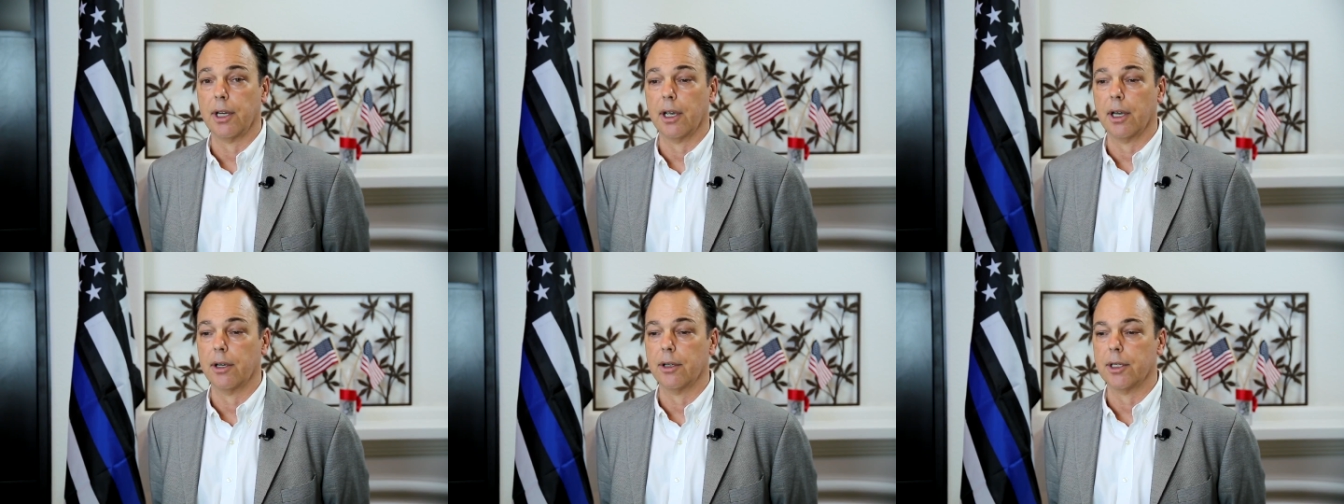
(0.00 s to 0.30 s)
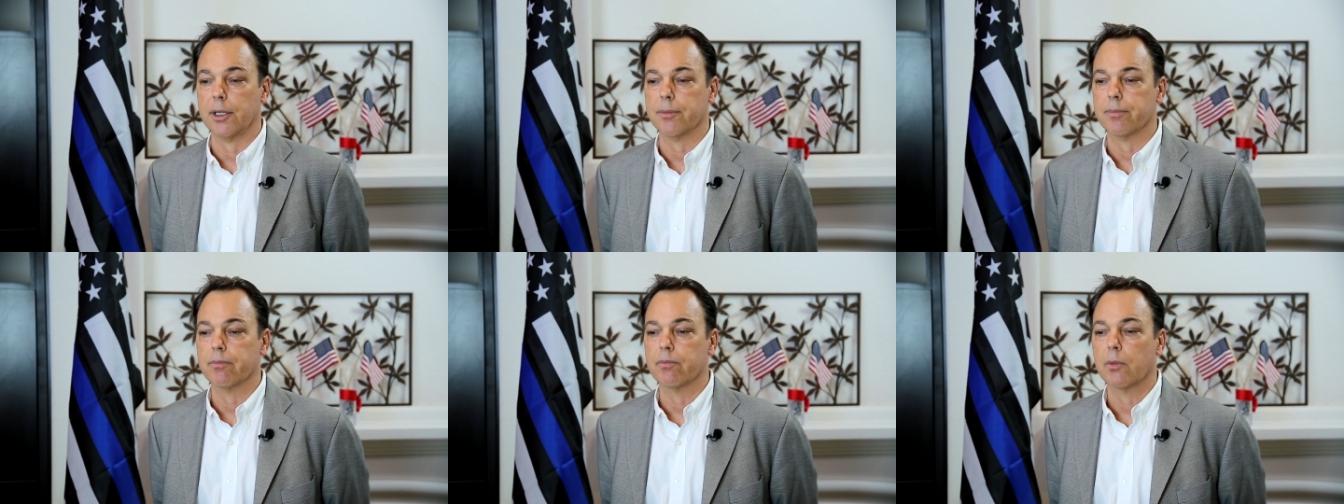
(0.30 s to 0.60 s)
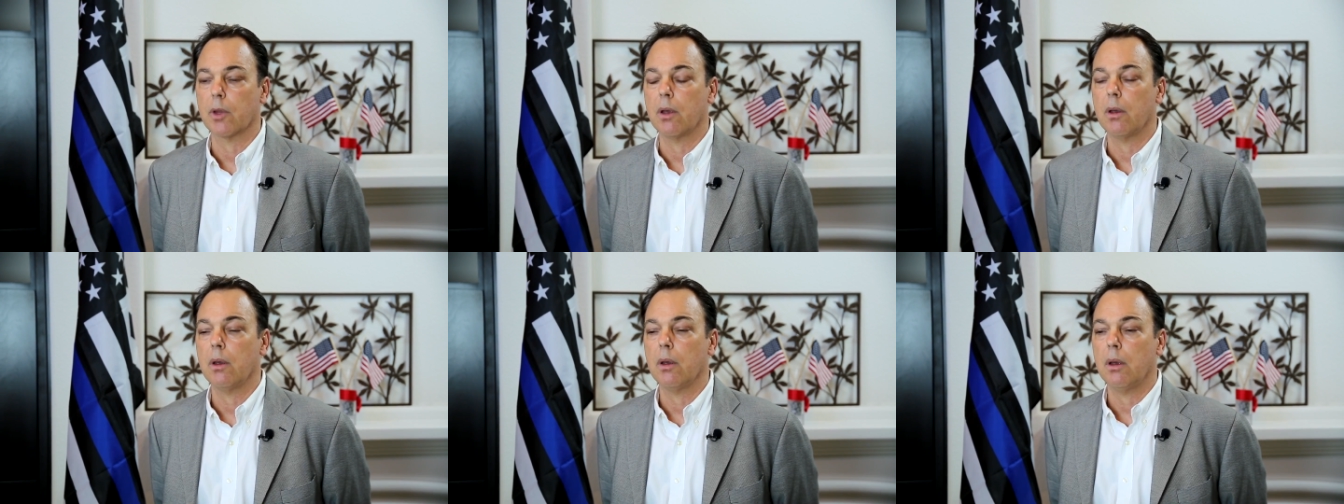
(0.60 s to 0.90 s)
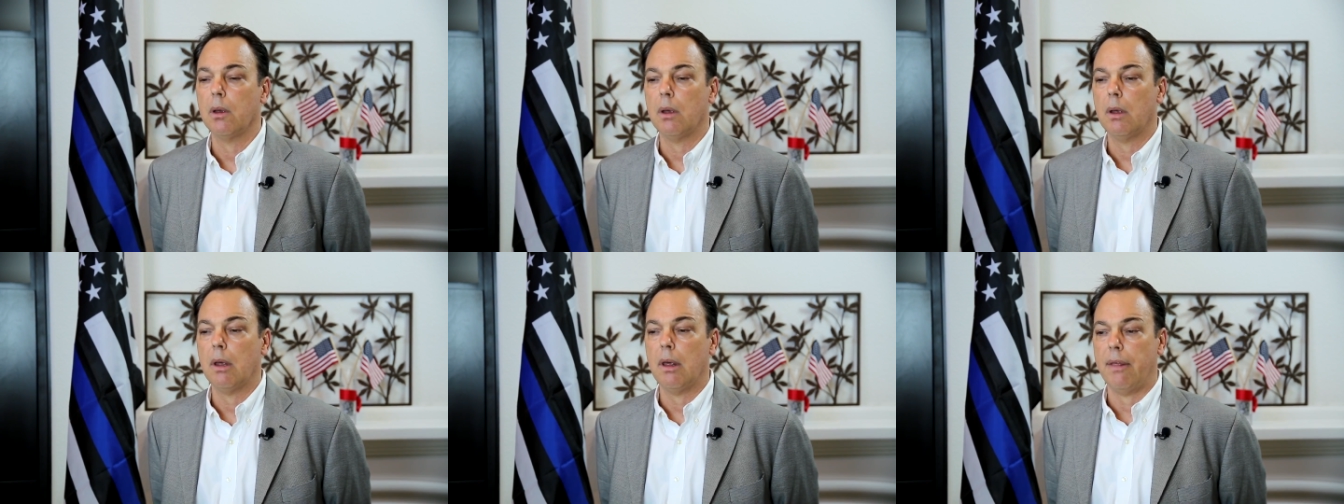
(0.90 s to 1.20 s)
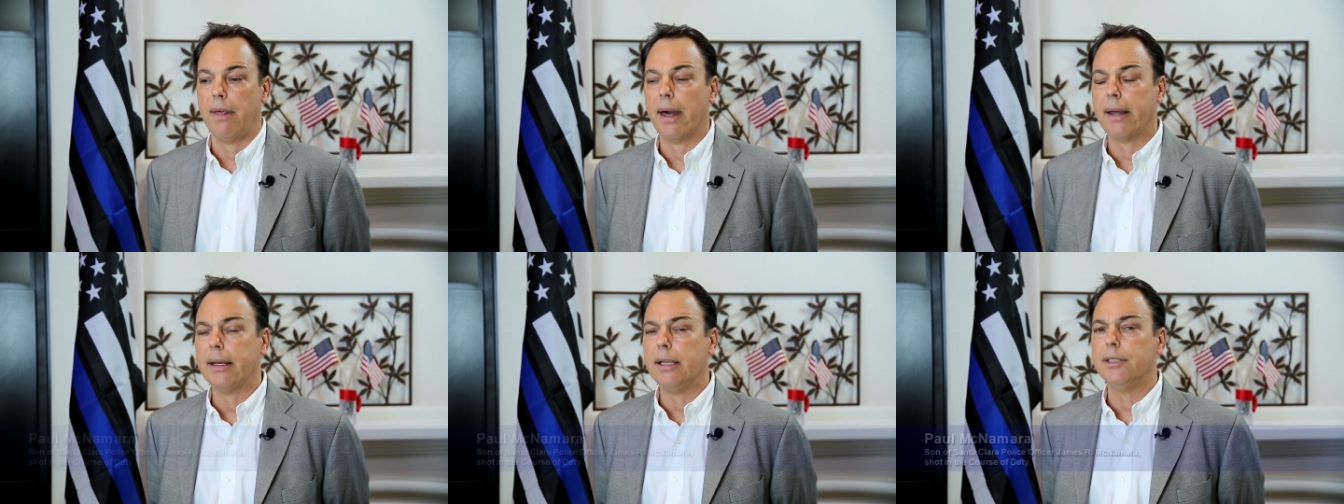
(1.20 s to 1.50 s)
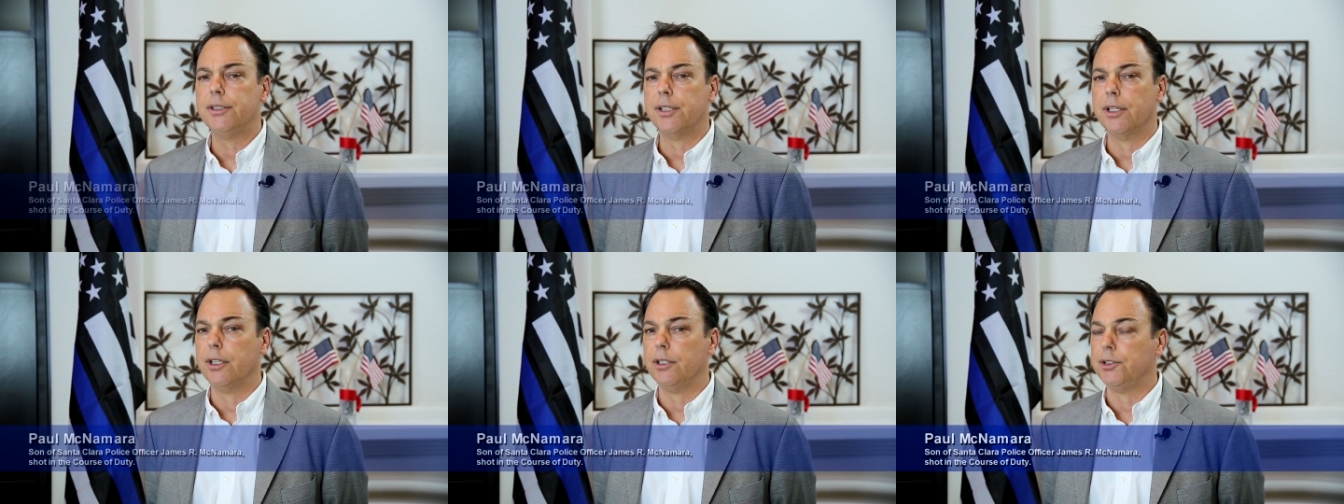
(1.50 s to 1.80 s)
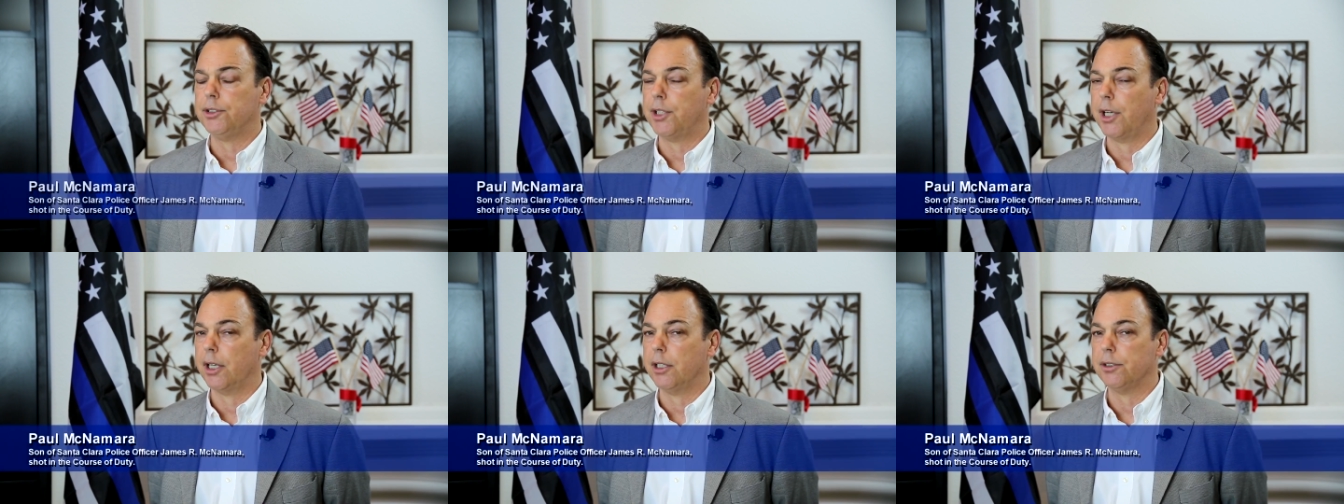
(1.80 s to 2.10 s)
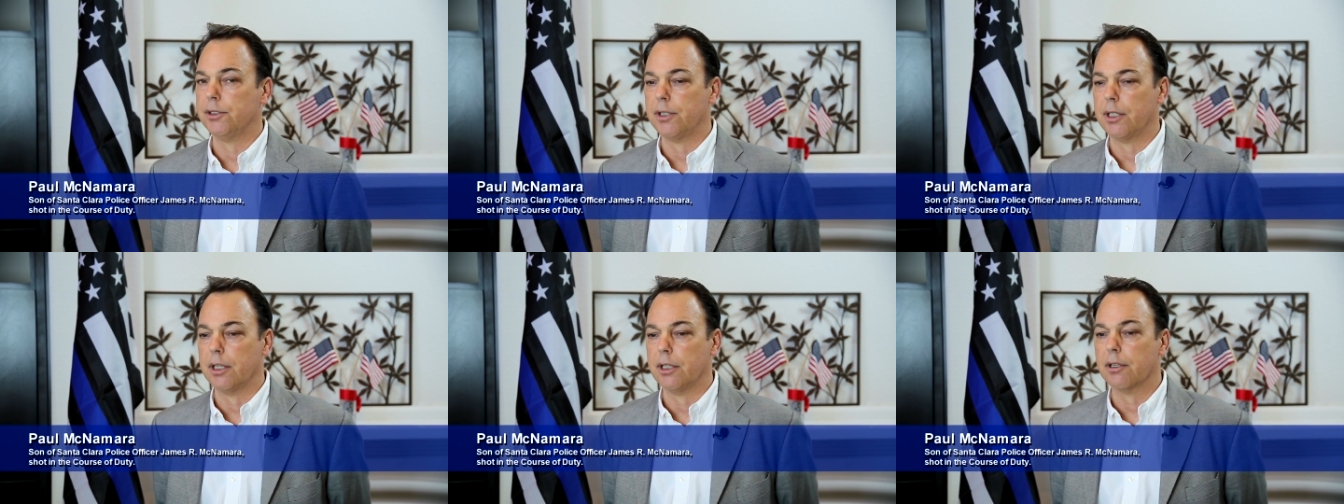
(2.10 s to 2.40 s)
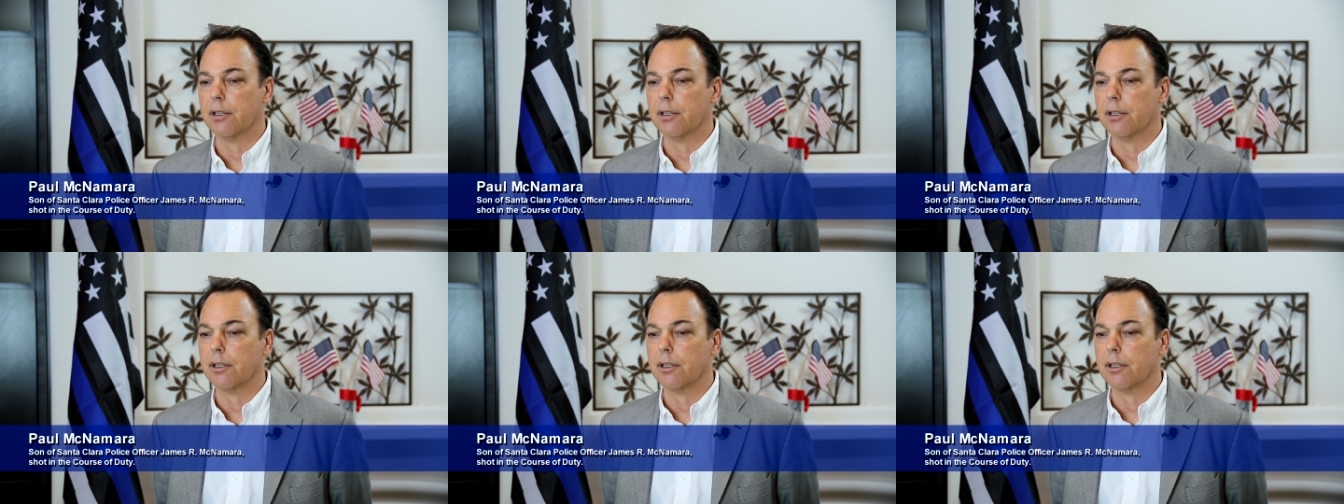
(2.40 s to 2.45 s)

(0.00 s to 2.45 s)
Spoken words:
County. That incident changed the